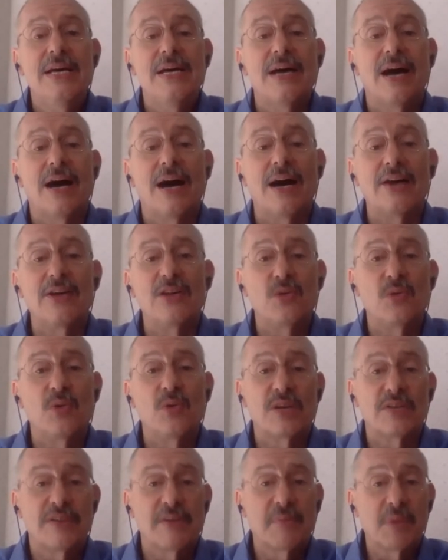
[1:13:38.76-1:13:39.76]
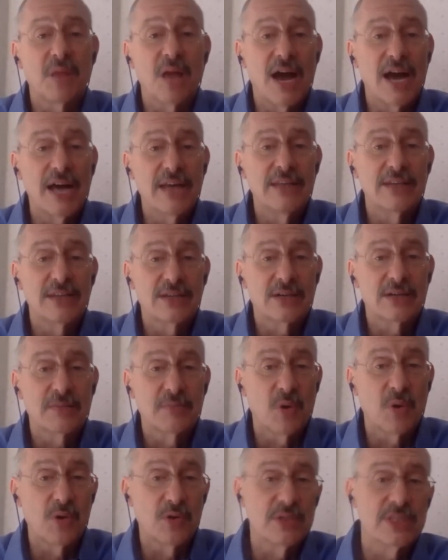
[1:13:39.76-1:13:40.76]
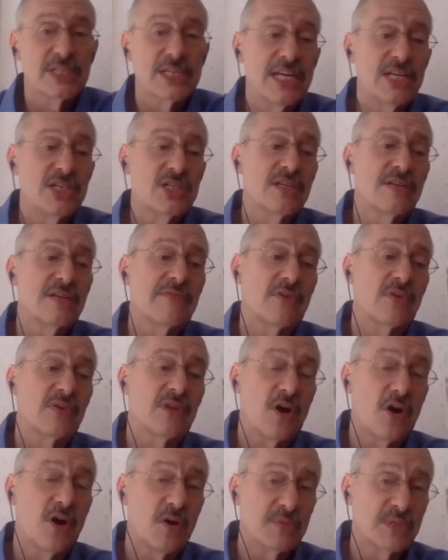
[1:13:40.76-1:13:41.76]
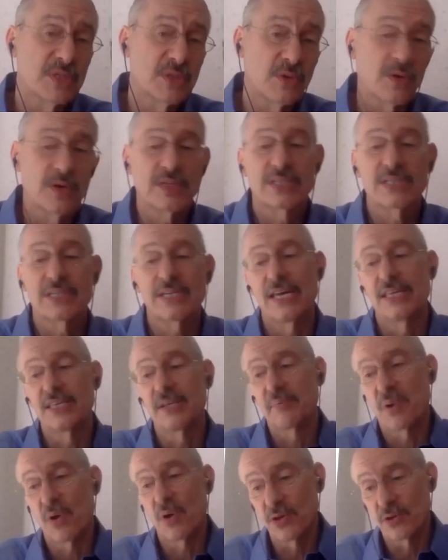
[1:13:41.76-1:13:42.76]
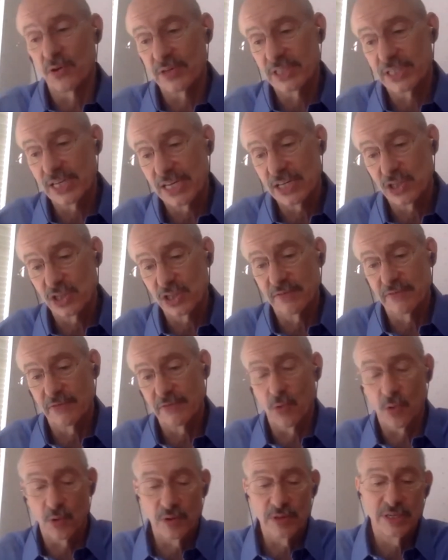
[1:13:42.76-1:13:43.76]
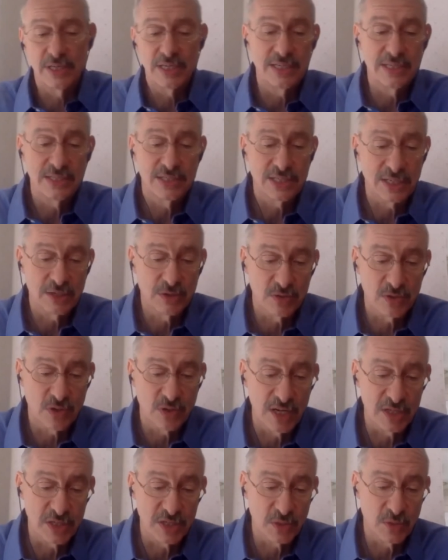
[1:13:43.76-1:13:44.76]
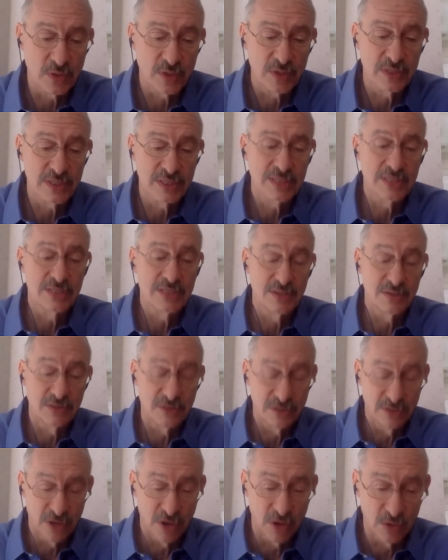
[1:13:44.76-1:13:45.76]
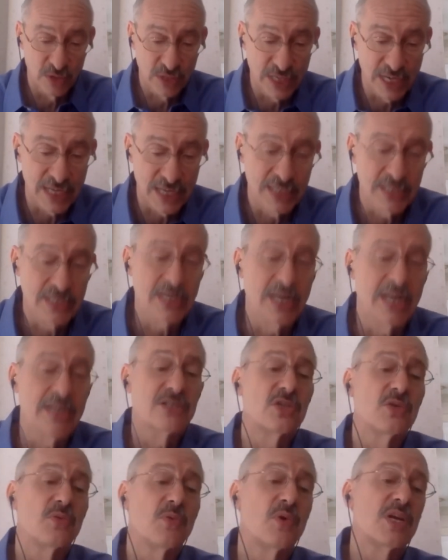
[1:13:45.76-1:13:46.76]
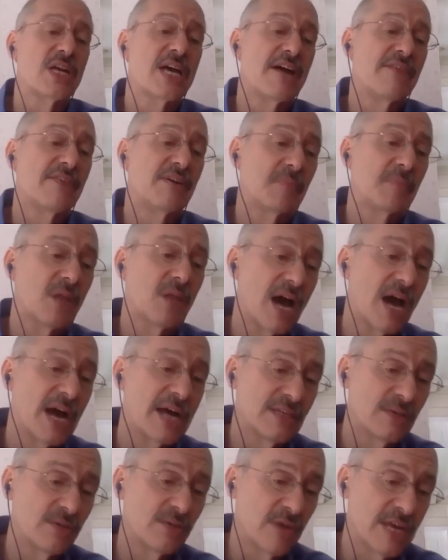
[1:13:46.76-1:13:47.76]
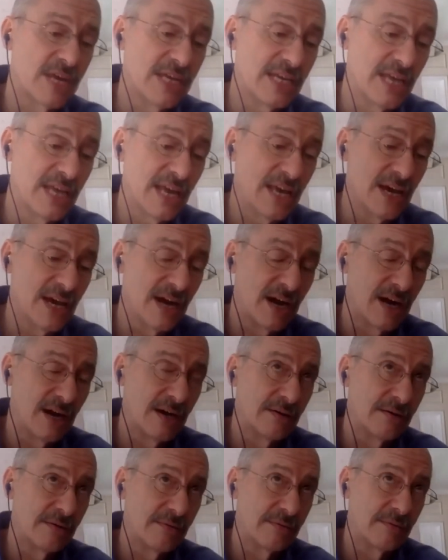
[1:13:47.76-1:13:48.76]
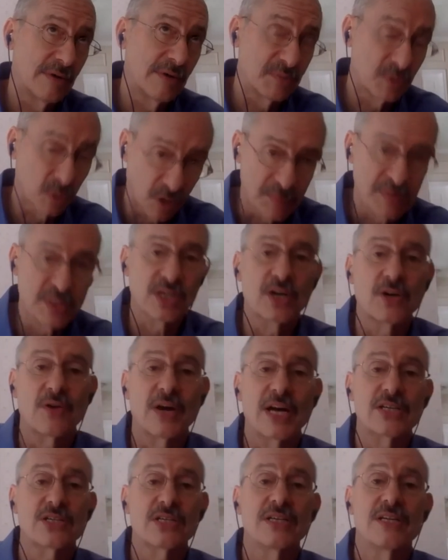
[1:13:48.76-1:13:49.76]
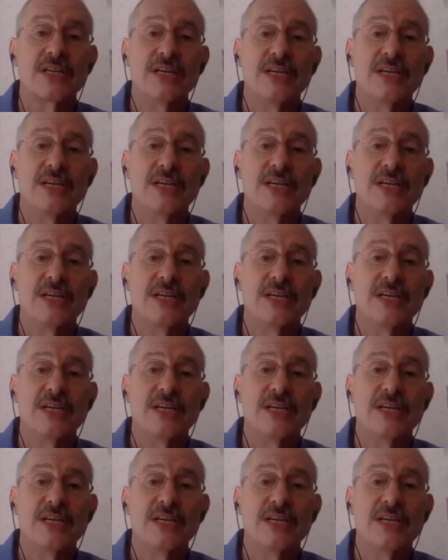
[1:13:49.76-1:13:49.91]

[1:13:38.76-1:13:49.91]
uh, you would have applied the polarization for the home source and the polarization for the synchrotron source to those data sets. You would have applied the radi- uh, absorption correction.